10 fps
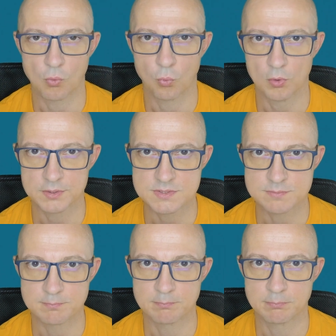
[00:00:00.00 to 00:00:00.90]
What is
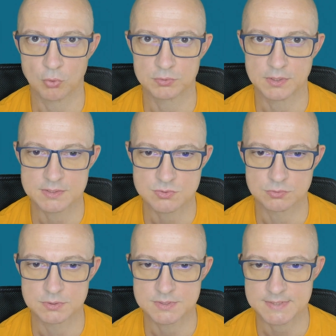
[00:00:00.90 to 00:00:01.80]
Bowden
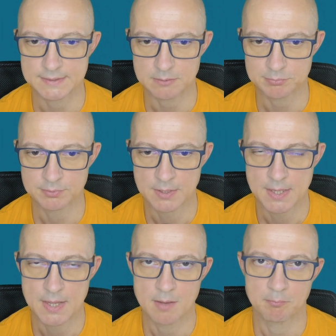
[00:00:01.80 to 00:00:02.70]
extruder setup?
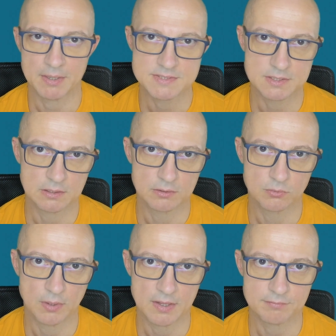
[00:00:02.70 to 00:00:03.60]
Basically, you
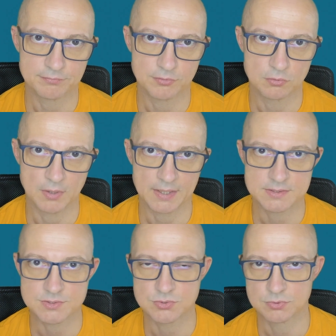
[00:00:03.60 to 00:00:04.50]
have your
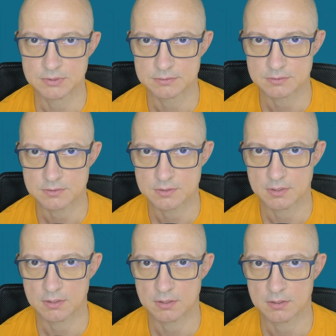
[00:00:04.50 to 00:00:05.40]
extruded
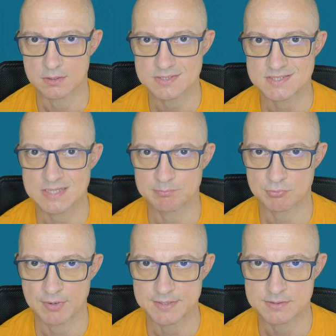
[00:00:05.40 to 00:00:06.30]

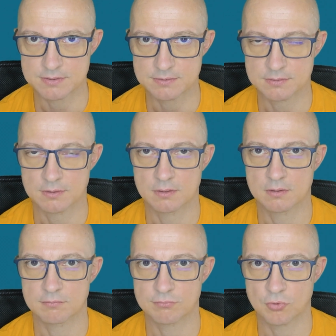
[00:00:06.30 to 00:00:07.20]
separated
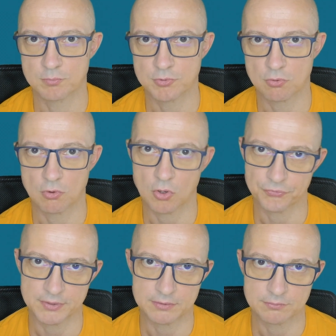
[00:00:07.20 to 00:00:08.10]
from your hot
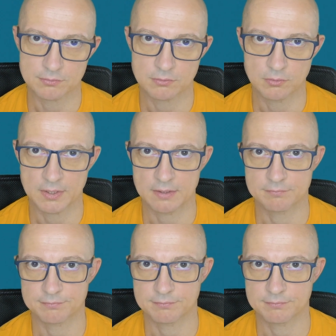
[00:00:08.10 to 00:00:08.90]
end. You have